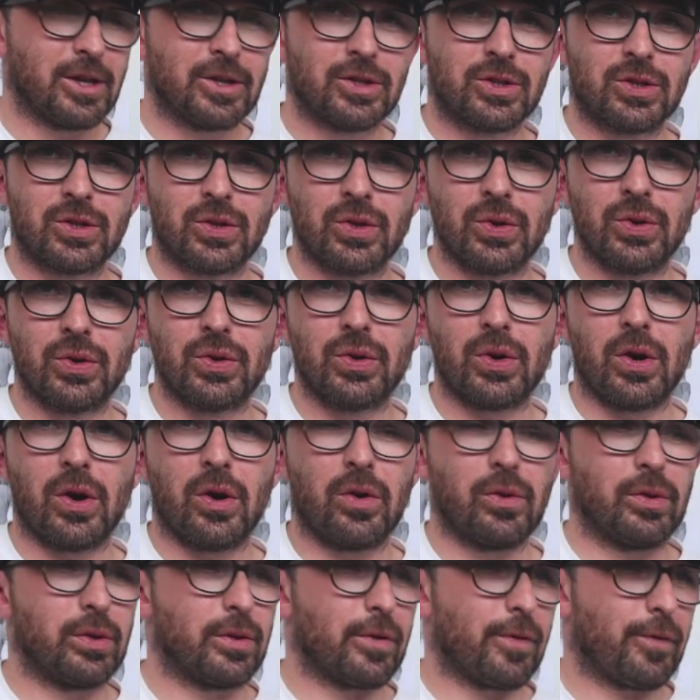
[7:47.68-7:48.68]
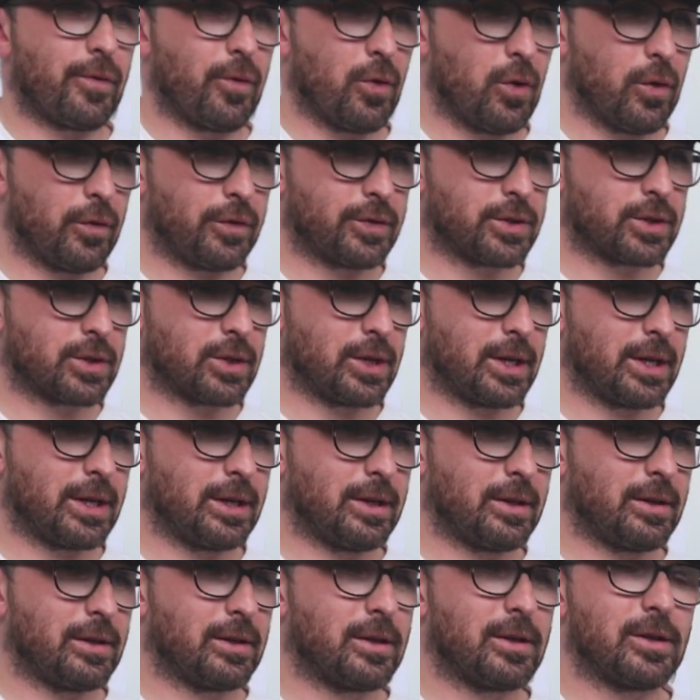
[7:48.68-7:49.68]
2, O on the 4th string,
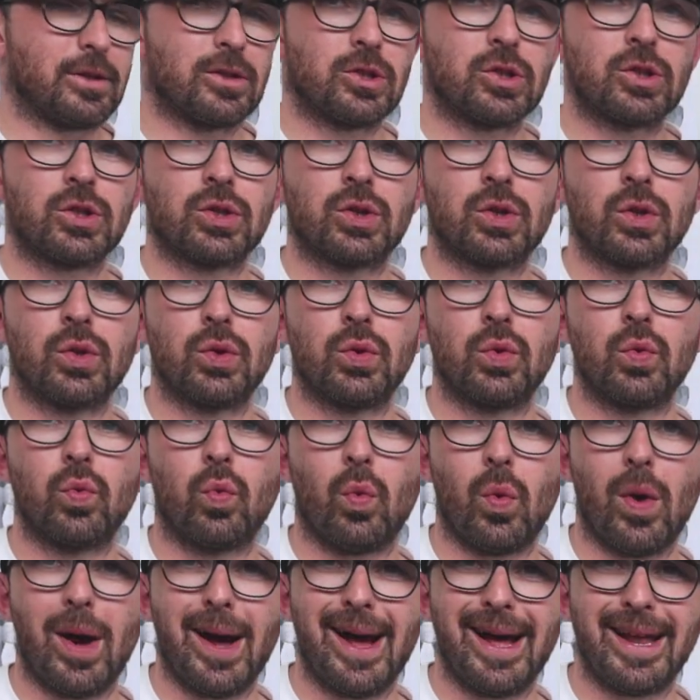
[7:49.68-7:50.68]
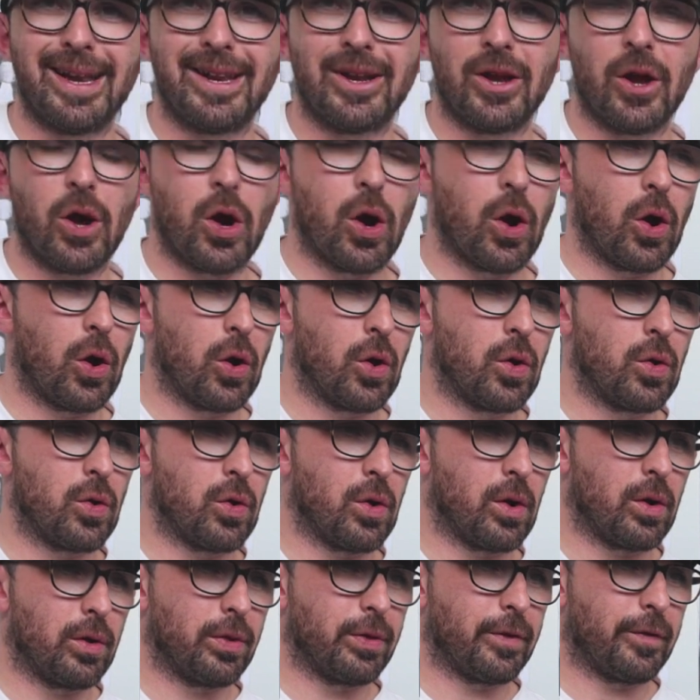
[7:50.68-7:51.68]
2, 1, O
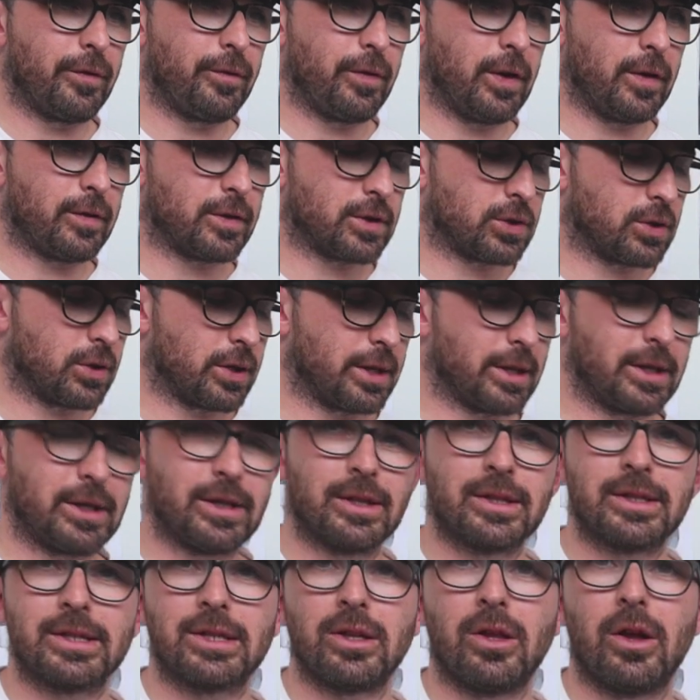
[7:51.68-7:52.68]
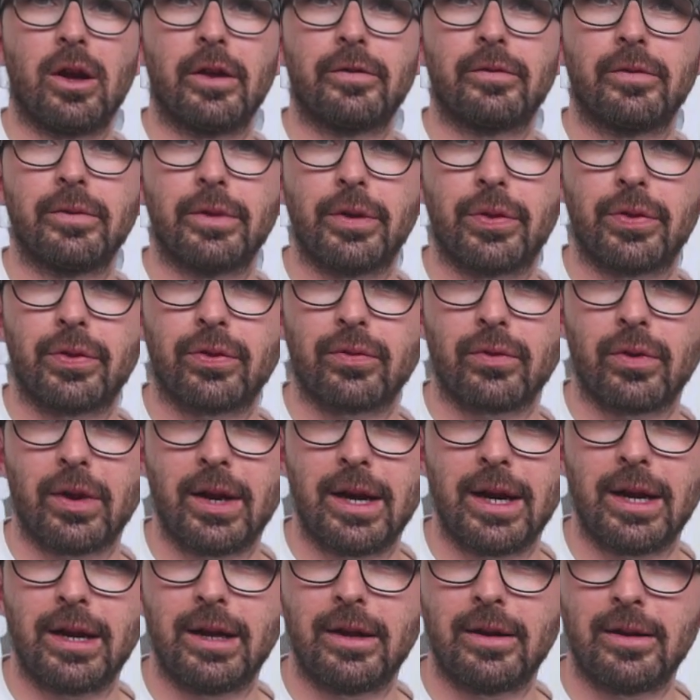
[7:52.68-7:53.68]
on the 5th string, slide from the
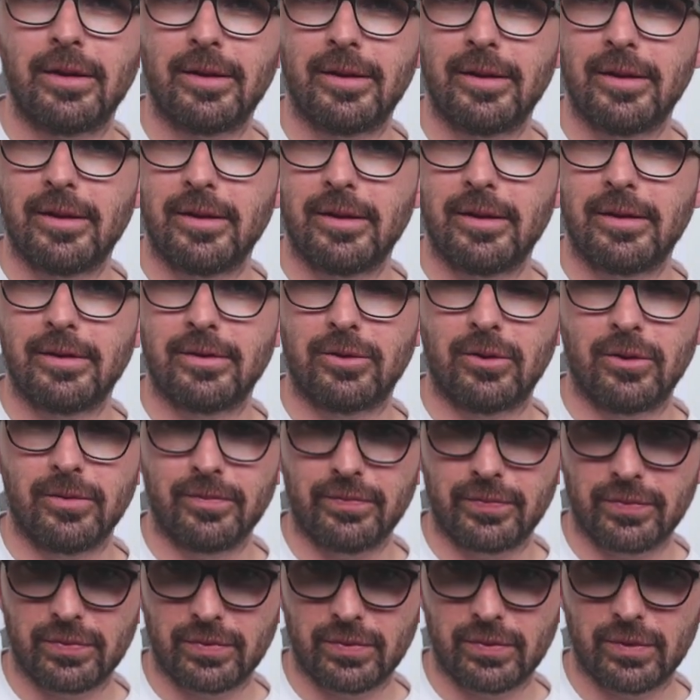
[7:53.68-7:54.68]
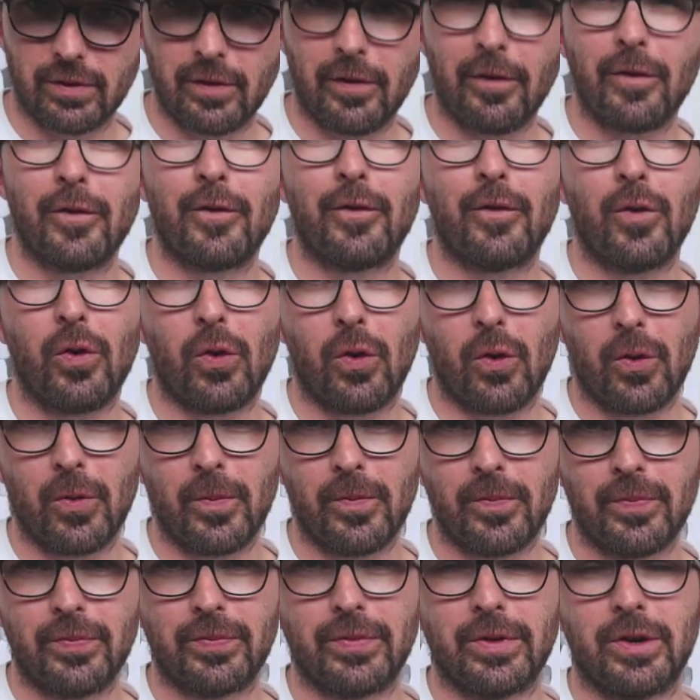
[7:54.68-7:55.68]
3, 4
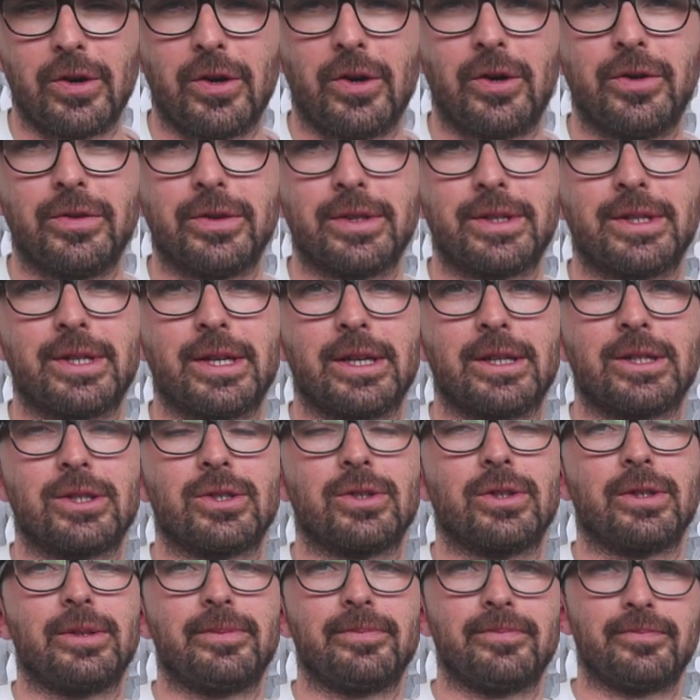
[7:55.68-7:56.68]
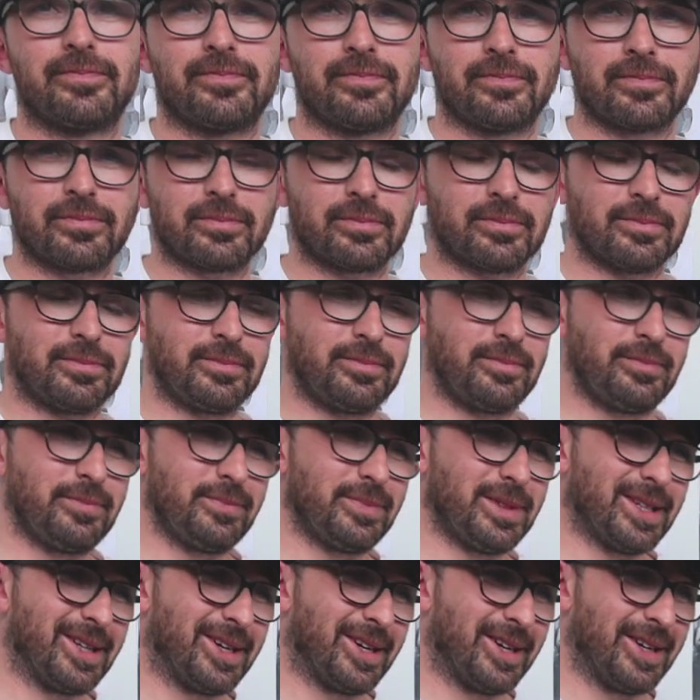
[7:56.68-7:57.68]
on the 6th string.
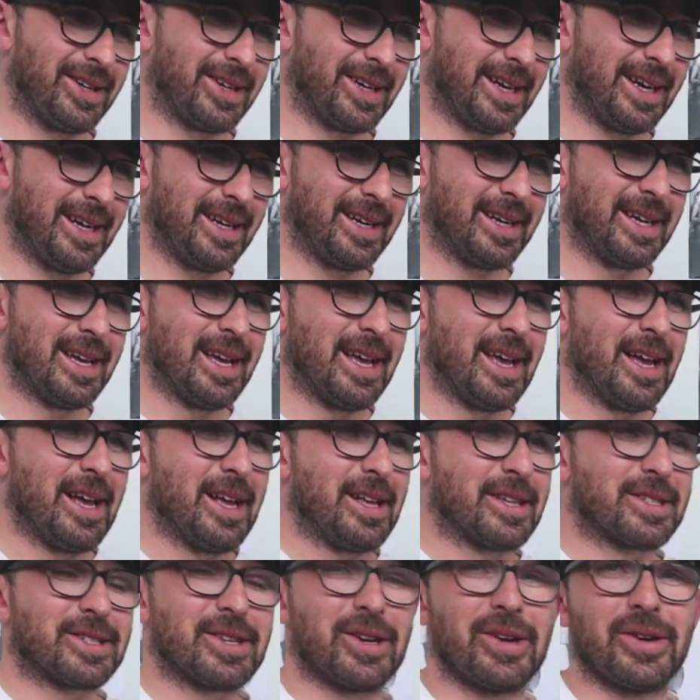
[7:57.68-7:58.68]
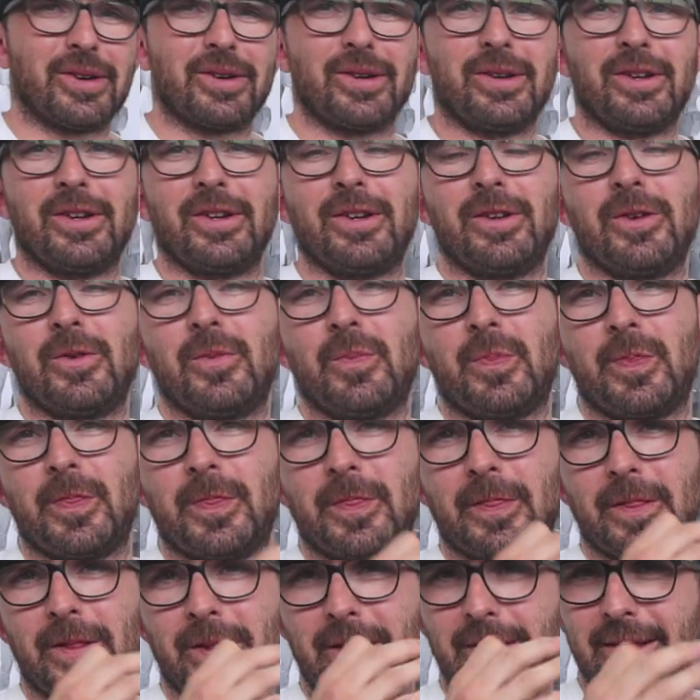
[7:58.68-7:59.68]
Okay, so
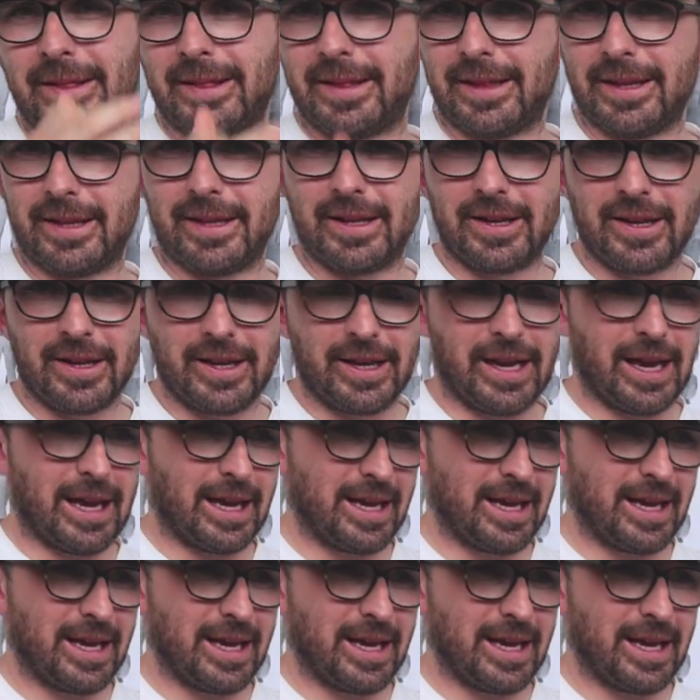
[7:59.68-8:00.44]
yeah,